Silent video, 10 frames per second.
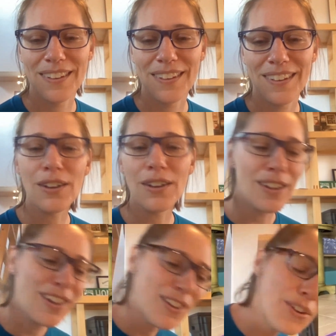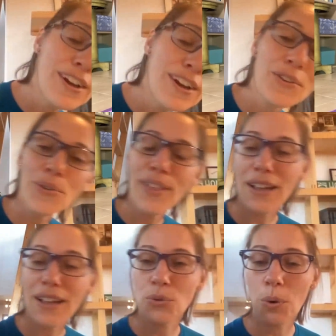You're gonna do
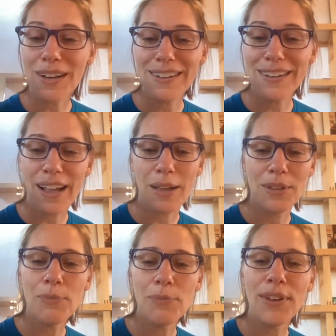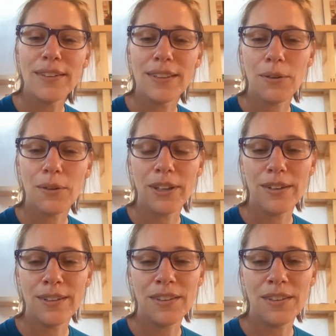that 20 times. Keep facing that way
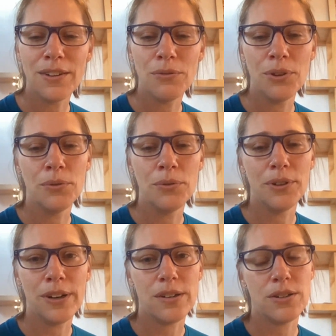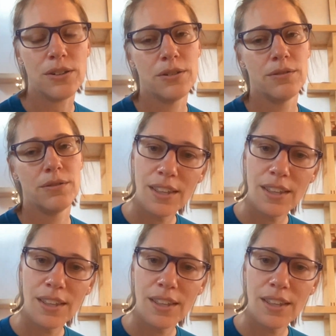because that's a good view of your arch.